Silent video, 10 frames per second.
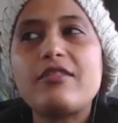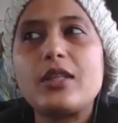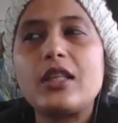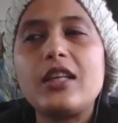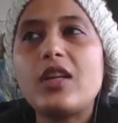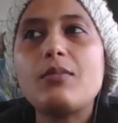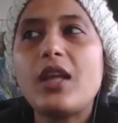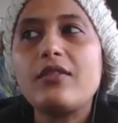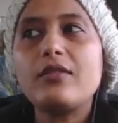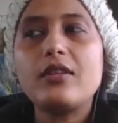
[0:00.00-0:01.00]
And I'm like,
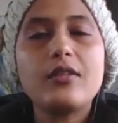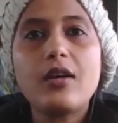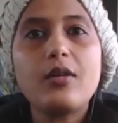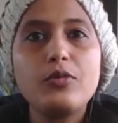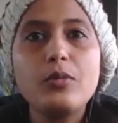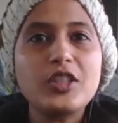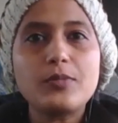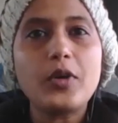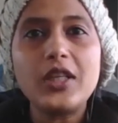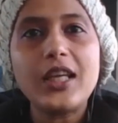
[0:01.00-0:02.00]
a woman's body
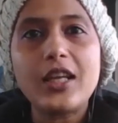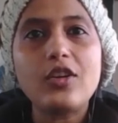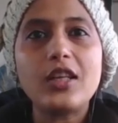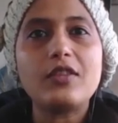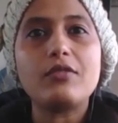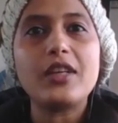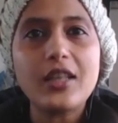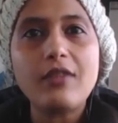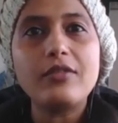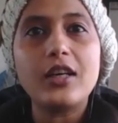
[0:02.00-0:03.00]
cannot even
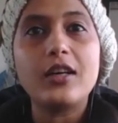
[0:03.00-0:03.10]
recover